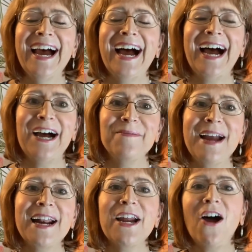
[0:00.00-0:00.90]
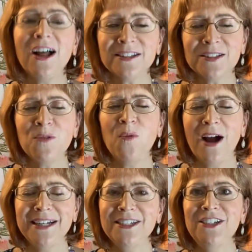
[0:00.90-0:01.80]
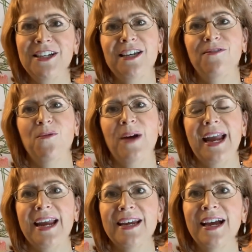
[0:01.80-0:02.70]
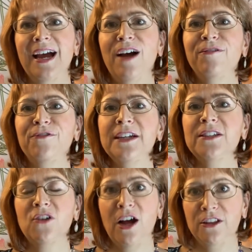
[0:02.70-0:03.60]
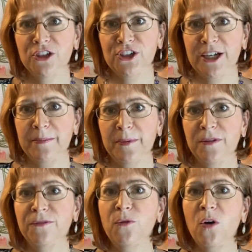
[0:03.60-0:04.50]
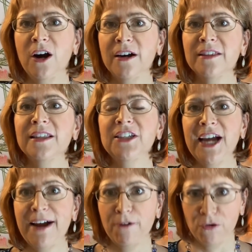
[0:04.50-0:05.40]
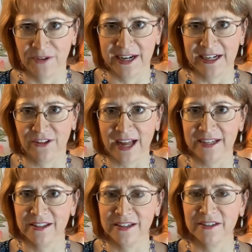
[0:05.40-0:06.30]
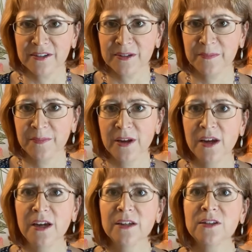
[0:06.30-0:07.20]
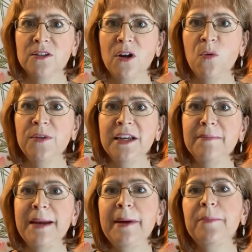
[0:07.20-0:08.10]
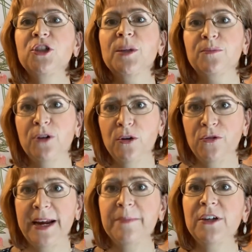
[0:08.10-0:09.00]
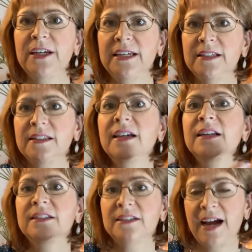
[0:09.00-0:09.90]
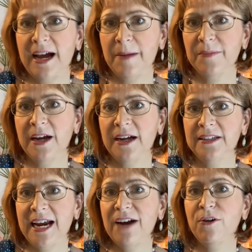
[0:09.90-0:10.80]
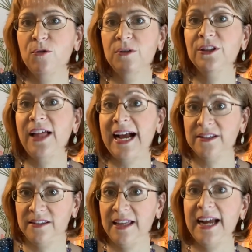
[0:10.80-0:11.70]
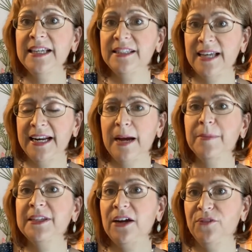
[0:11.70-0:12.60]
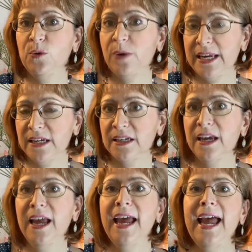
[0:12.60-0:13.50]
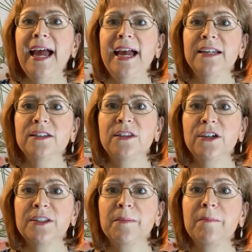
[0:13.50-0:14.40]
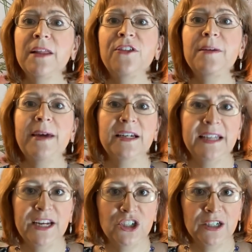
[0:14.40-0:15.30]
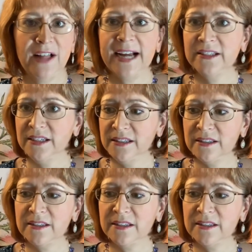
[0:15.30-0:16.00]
And I also wanted to give away a free scholarship for the tarot reading classes. So within my membership program, there is a tarot class that I set up. It's every week. And there's monthly meditation classes.